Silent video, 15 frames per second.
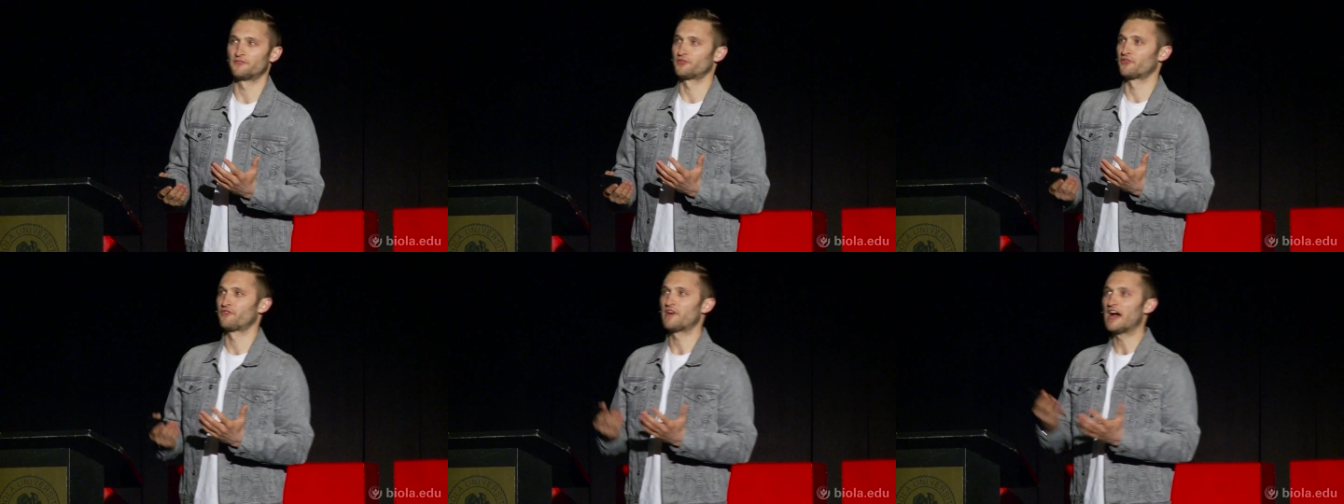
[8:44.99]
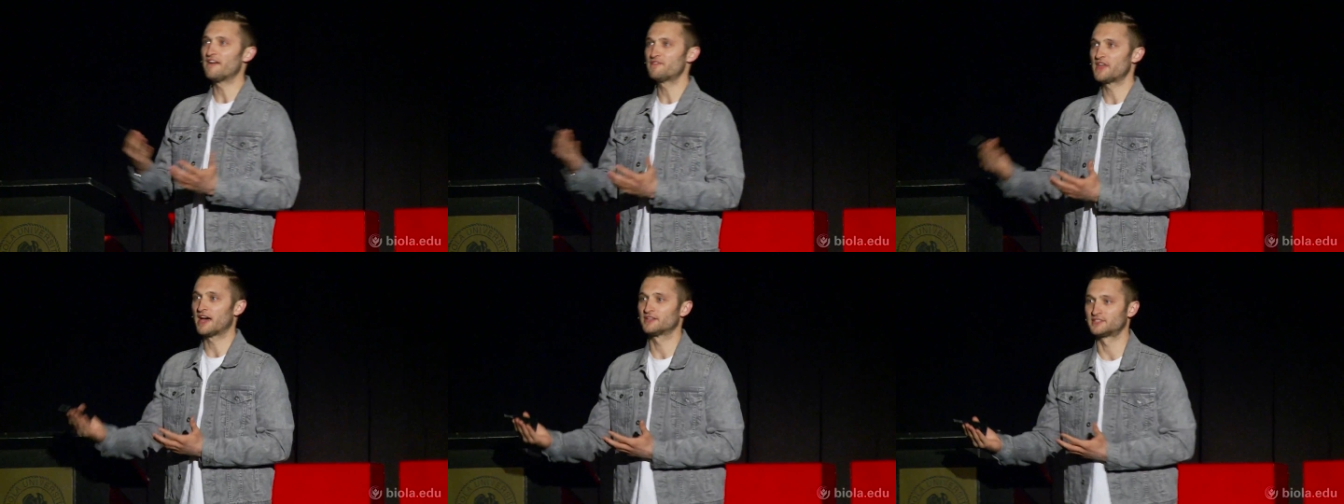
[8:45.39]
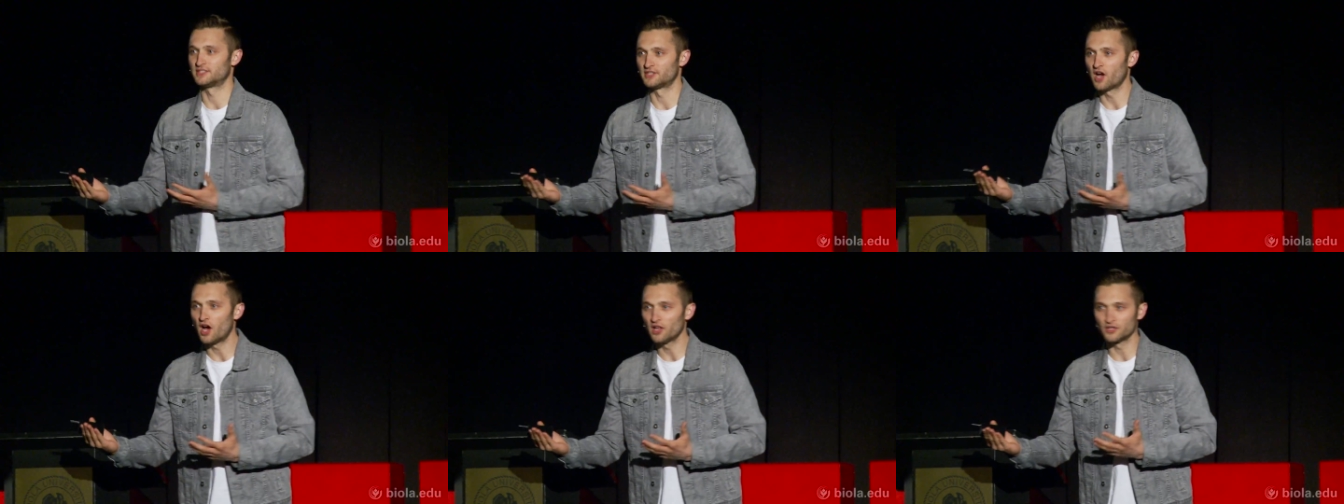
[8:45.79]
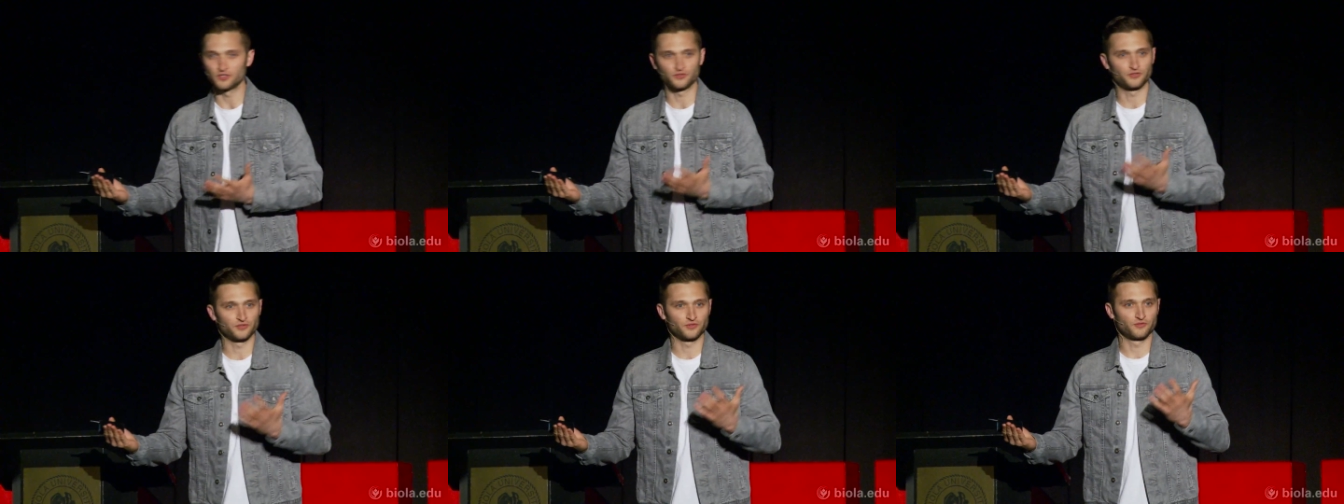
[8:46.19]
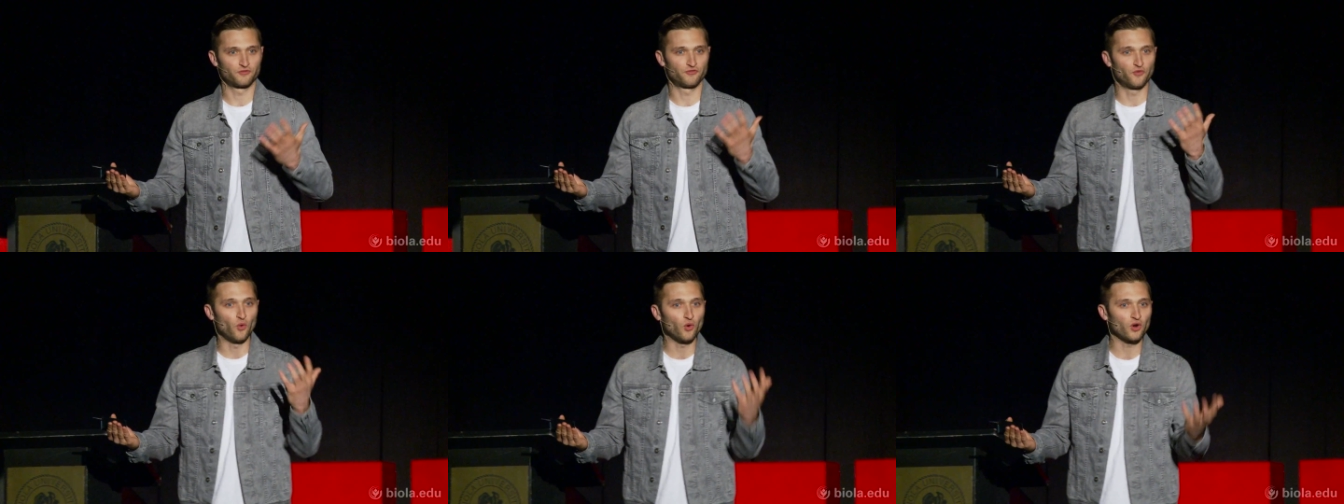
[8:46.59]
for five thousand dollars,
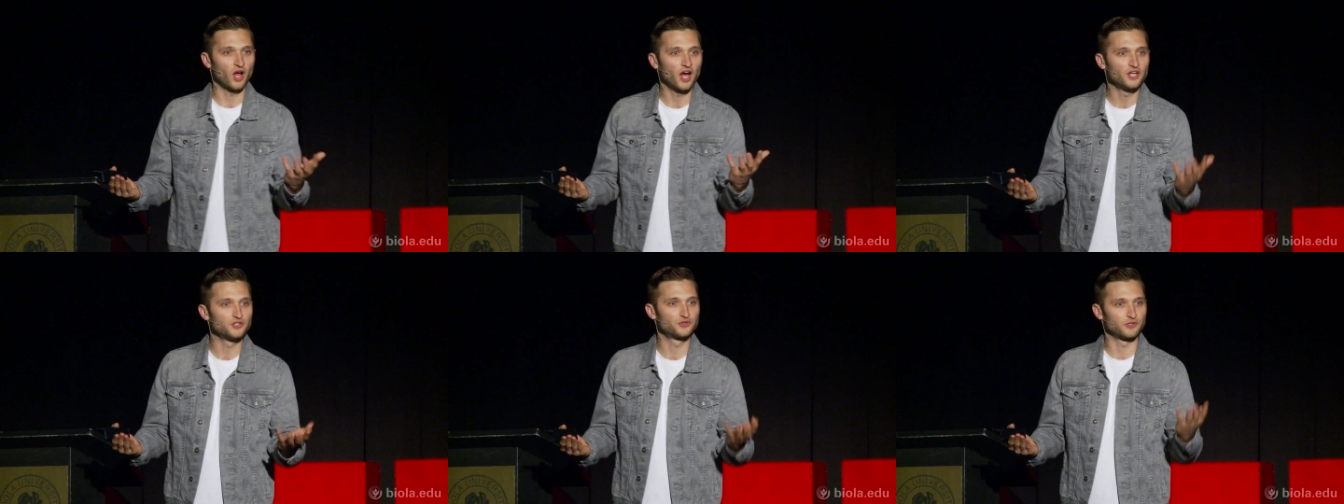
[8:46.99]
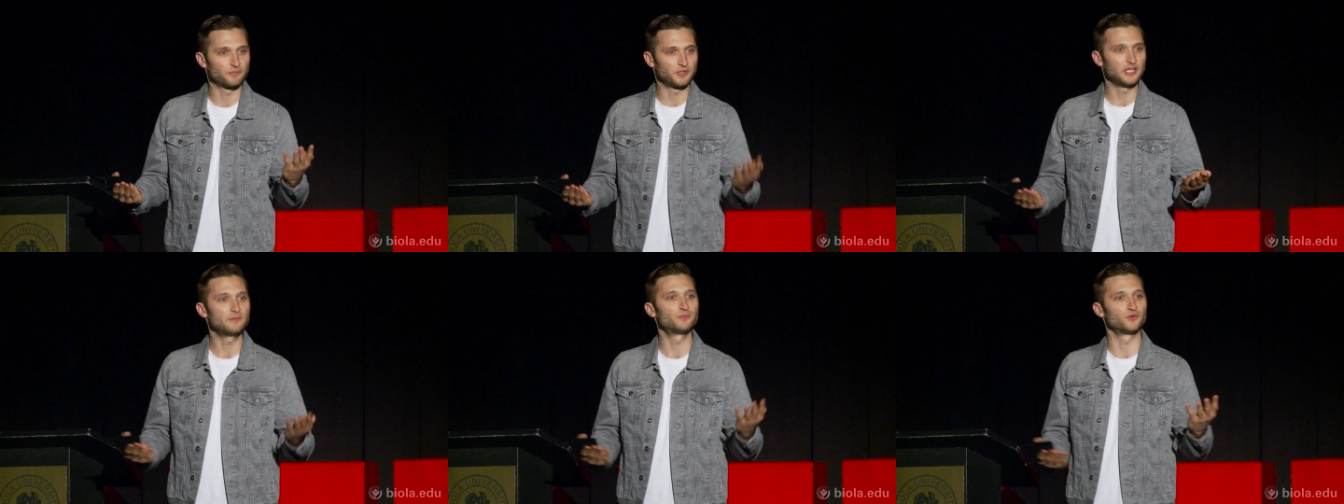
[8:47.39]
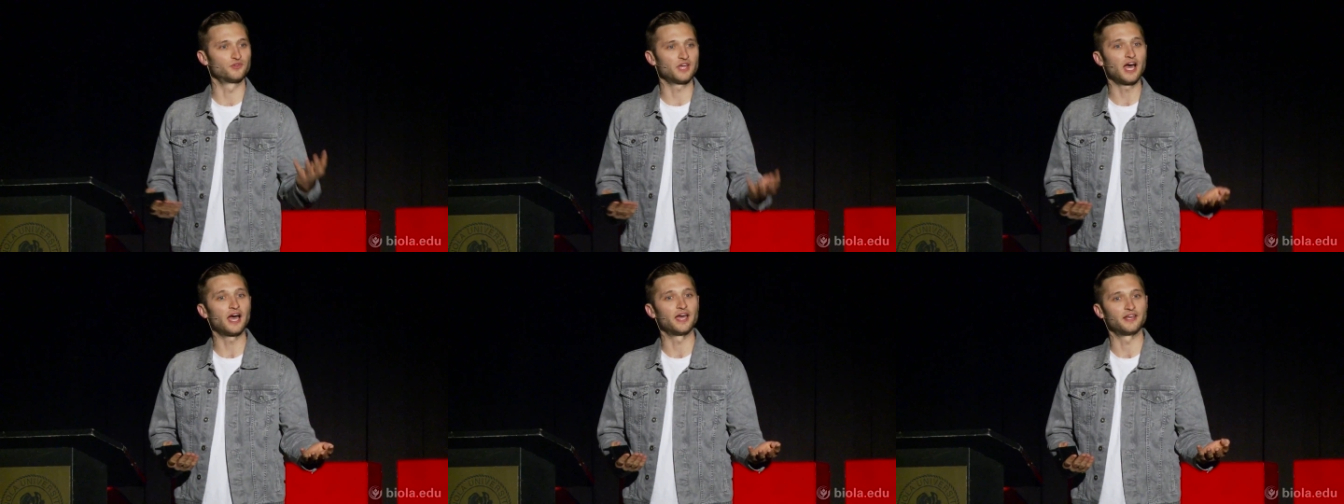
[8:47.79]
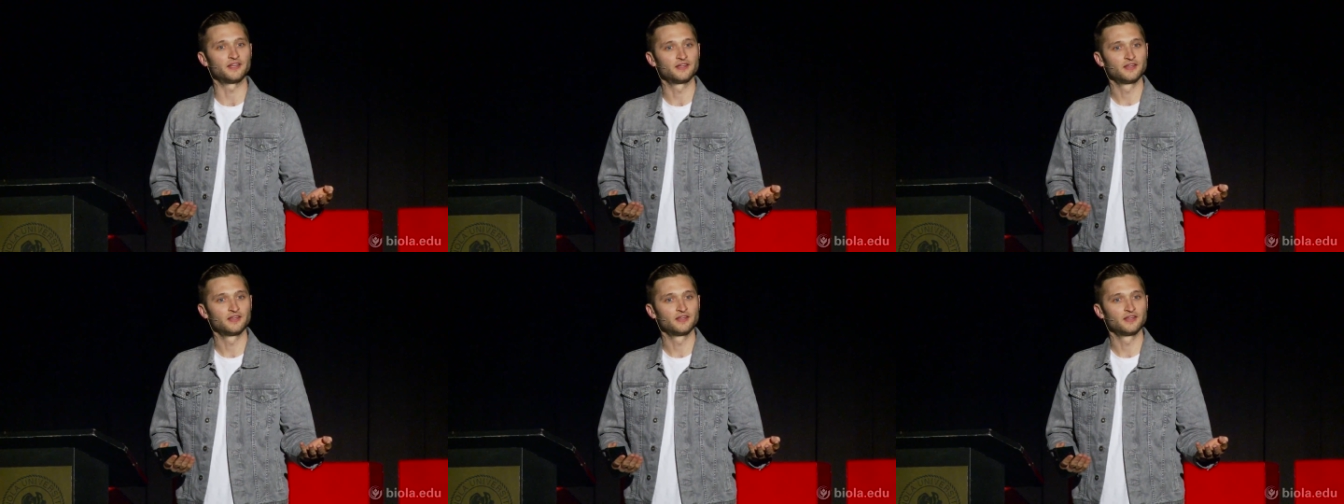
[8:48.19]
four hundred people died.